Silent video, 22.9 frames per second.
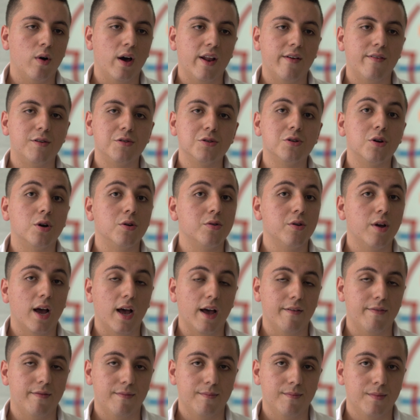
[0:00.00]
whatever drone you
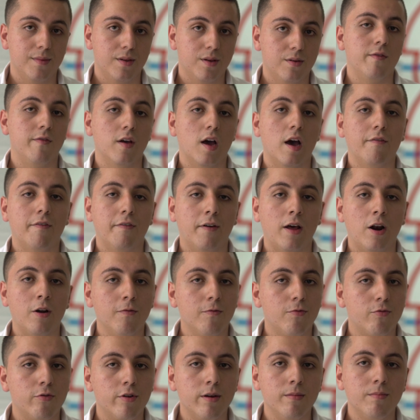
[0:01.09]
have. So if you have a
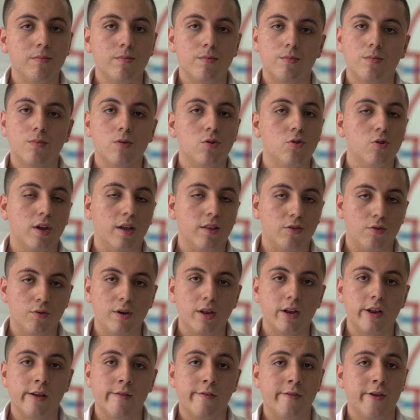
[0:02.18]
Phantom 3, you can
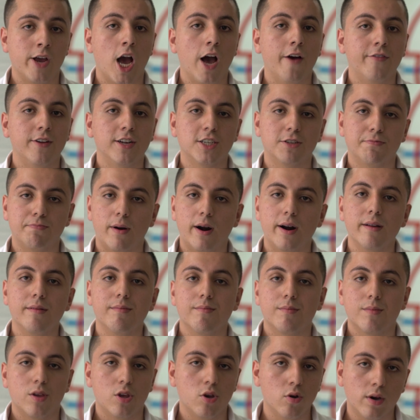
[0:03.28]
do it. If you have an
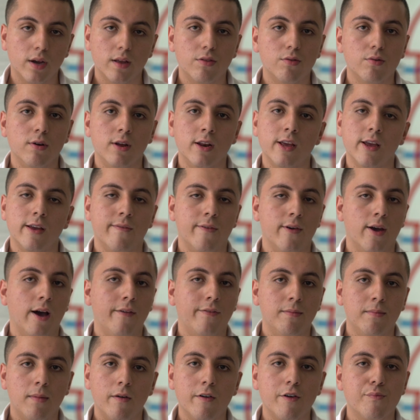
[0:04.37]
Spark, you can do it. If you
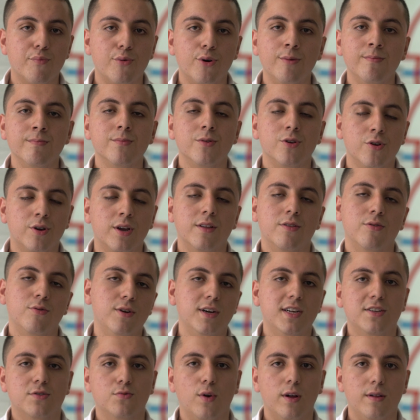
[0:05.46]
have a Mavic Pro, you can
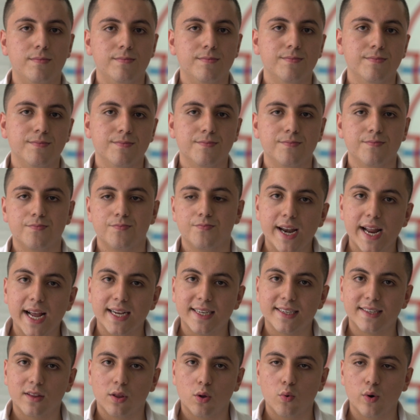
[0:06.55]
do it as well. Our
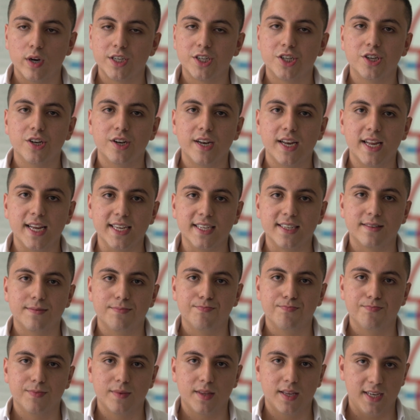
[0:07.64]
next question
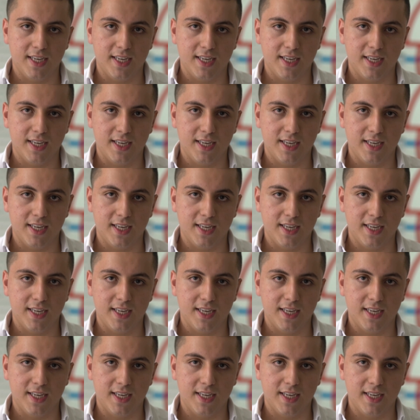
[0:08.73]
is